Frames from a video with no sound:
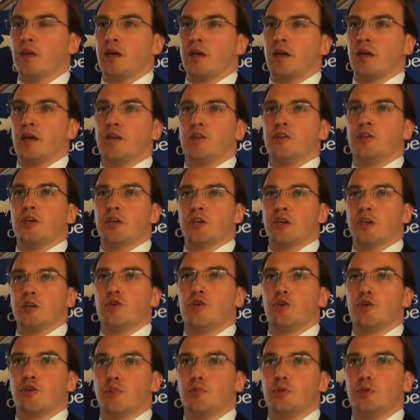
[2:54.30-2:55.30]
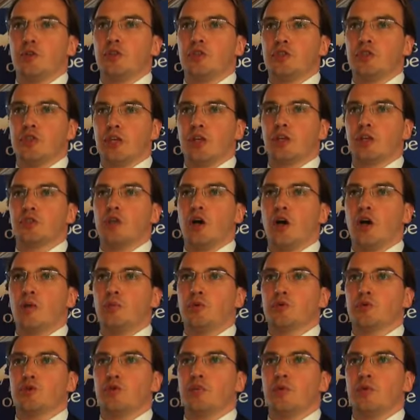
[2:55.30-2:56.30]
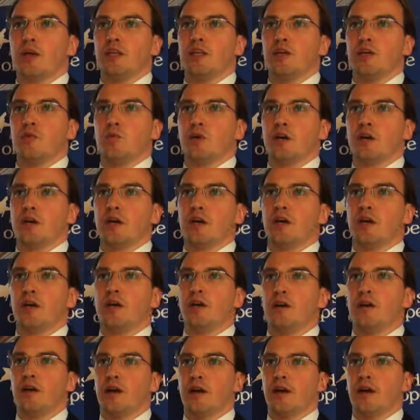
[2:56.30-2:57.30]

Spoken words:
And I think in Europe you see examples already where